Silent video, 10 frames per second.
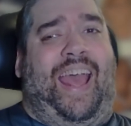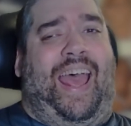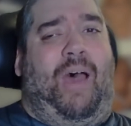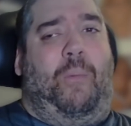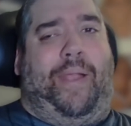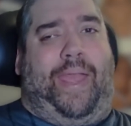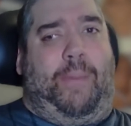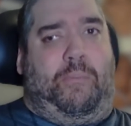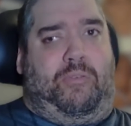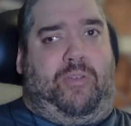how a
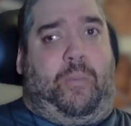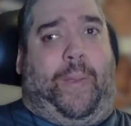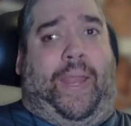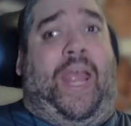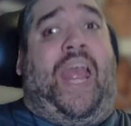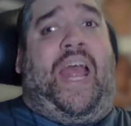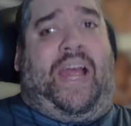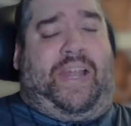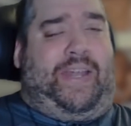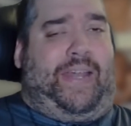game is doing.
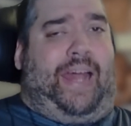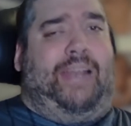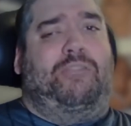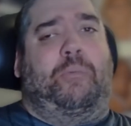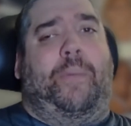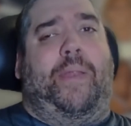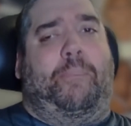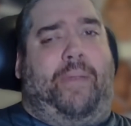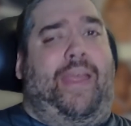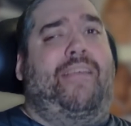Not
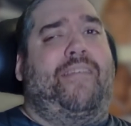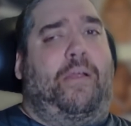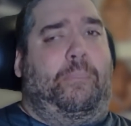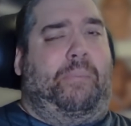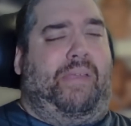everybody plays on